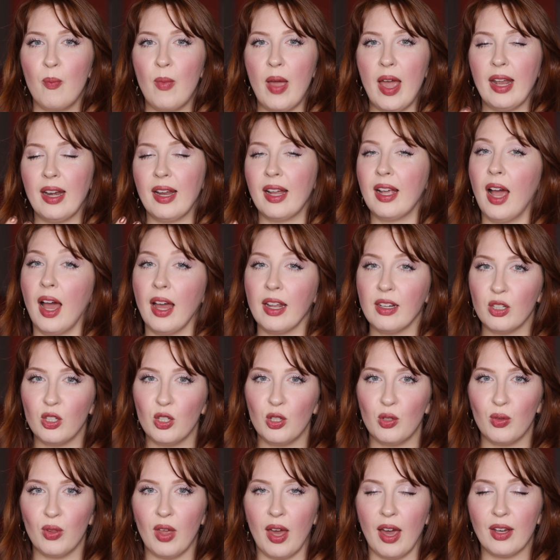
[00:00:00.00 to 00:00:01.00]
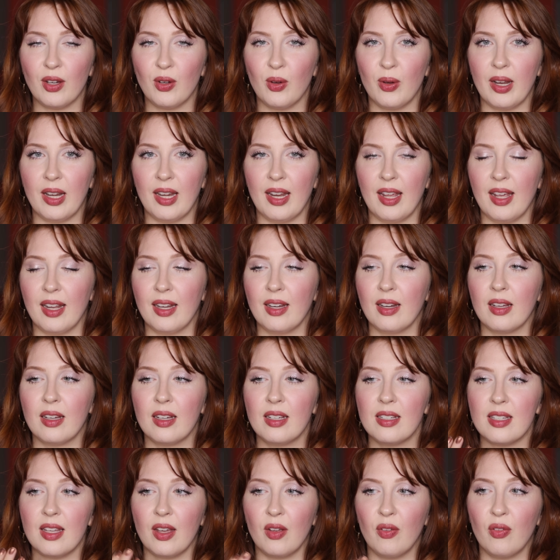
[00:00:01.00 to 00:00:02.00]
And I kind of knew that going in
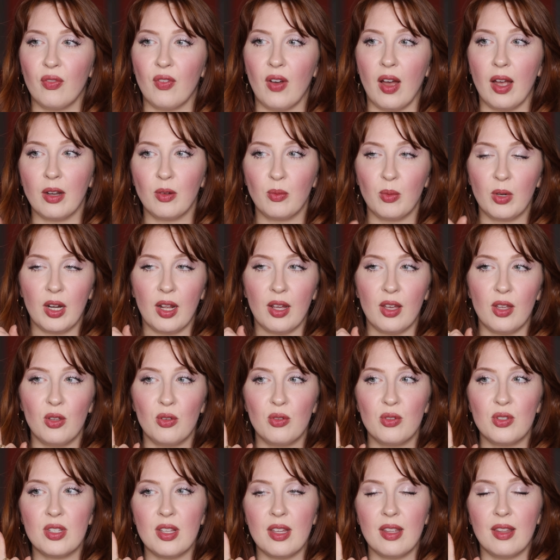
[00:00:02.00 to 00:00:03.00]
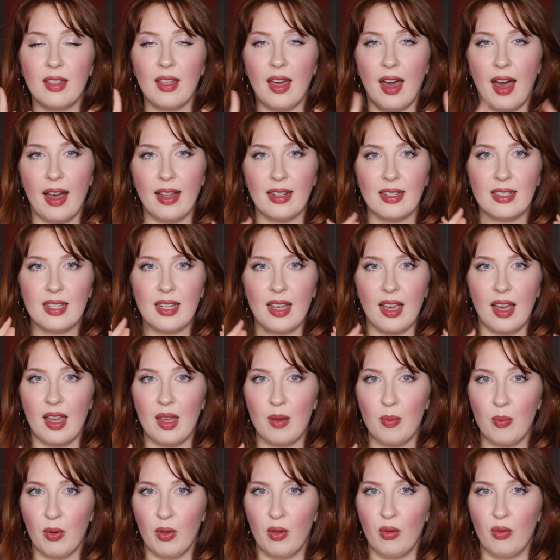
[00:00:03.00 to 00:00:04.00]
because I find when I use that
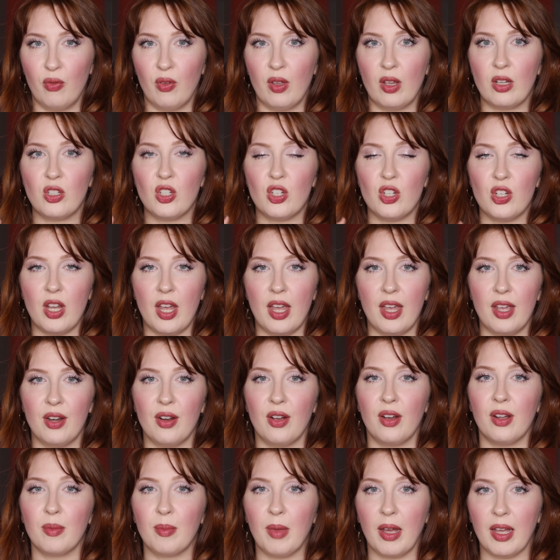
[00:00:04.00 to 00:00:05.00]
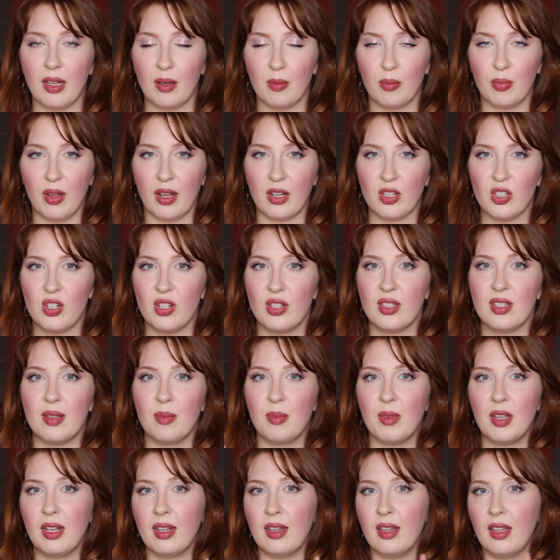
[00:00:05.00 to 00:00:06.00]
type of shade on my complexion,
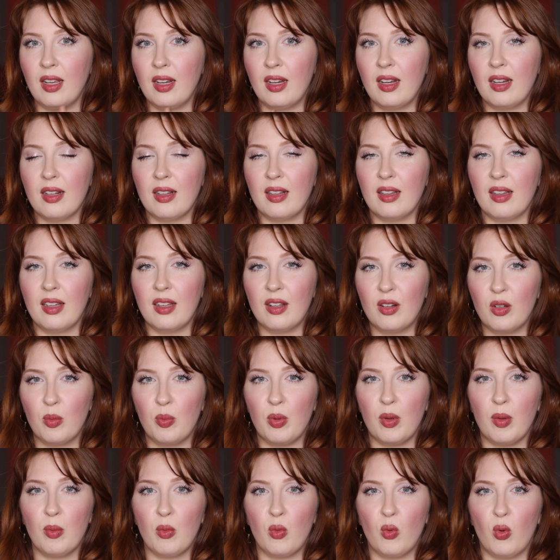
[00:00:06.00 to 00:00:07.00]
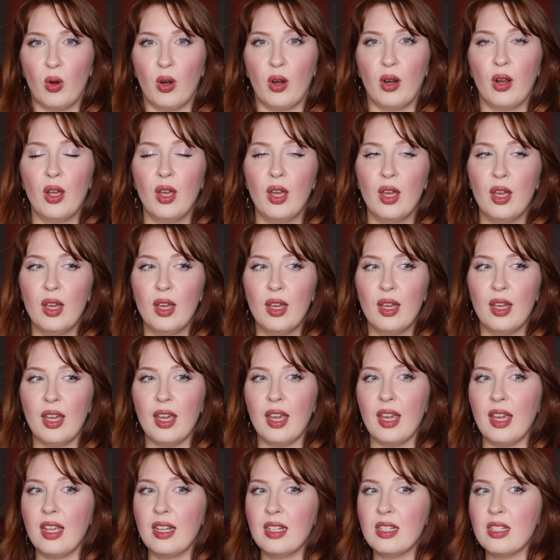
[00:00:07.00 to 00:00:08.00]
something leaning a little bit more
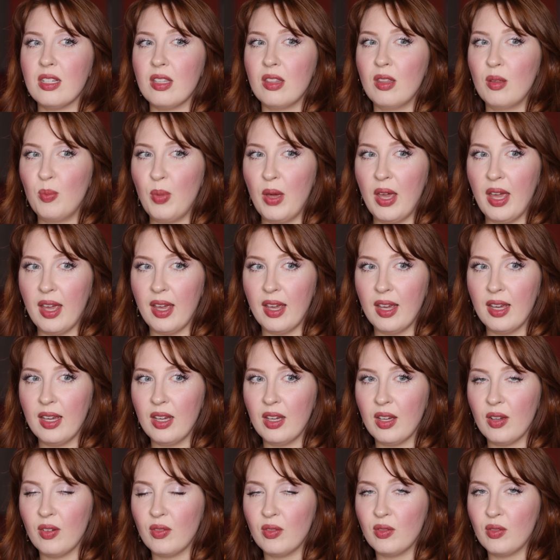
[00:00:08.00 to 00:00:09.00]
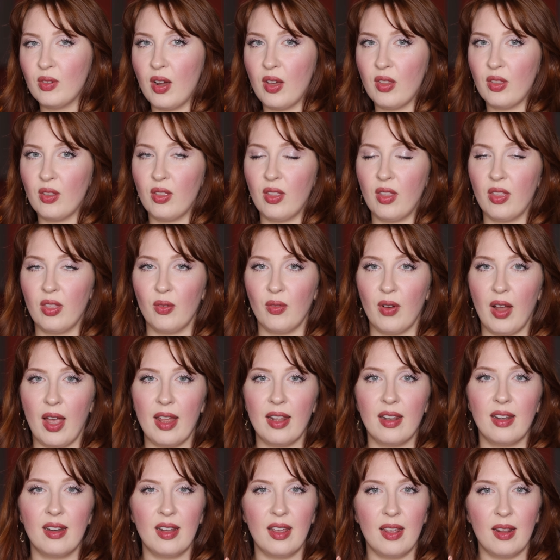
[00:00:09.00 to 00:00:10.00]
into the pink rather than the
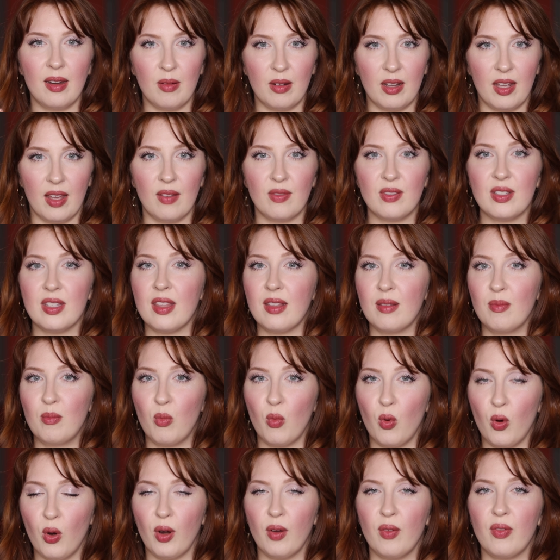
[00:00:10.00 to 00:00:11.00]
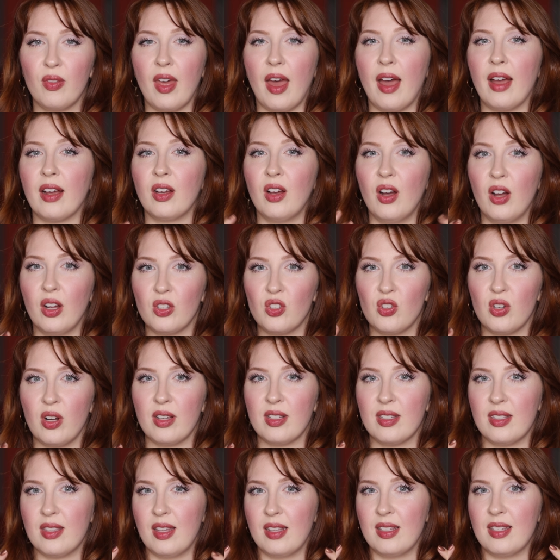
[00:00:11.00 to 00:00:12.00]
red, it gives more of that
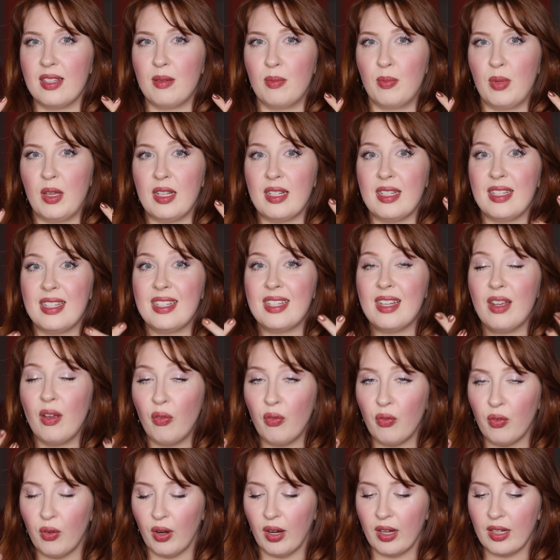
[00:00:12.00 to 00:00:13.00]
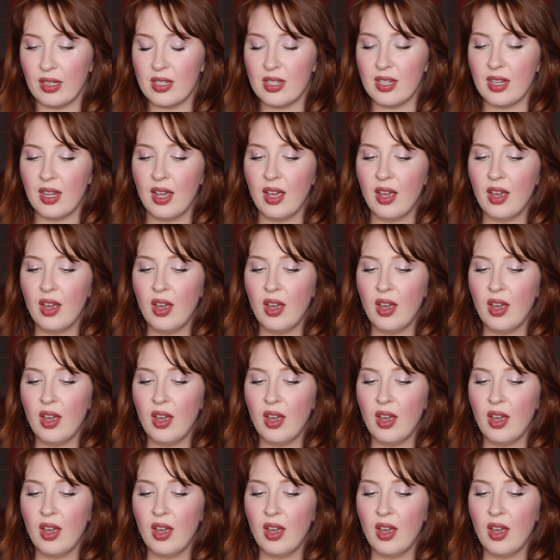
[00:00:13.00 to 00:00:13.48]
contrast that's a bit different.